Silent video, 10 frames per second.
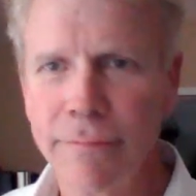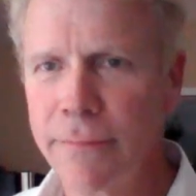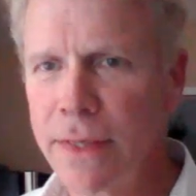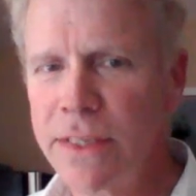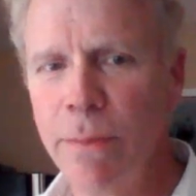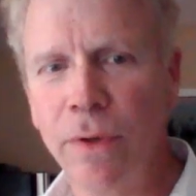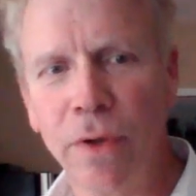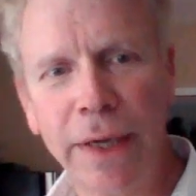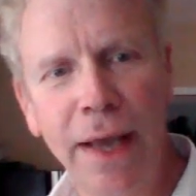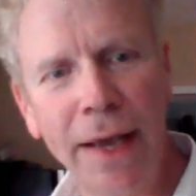
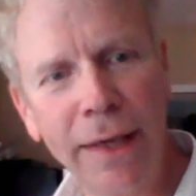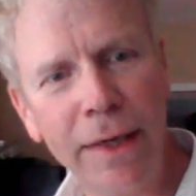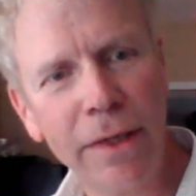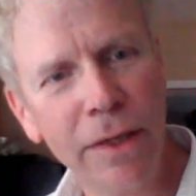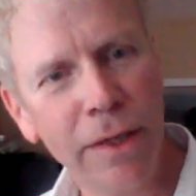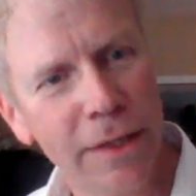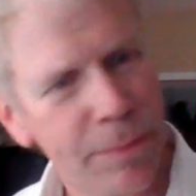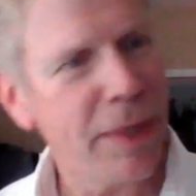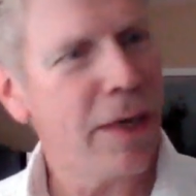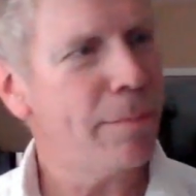Similarly, I can
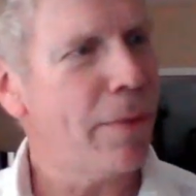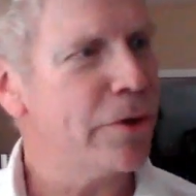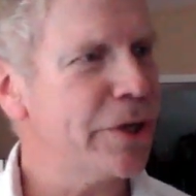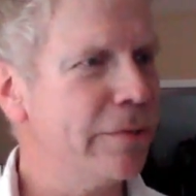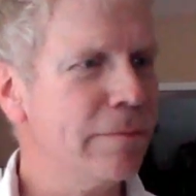speed up motion.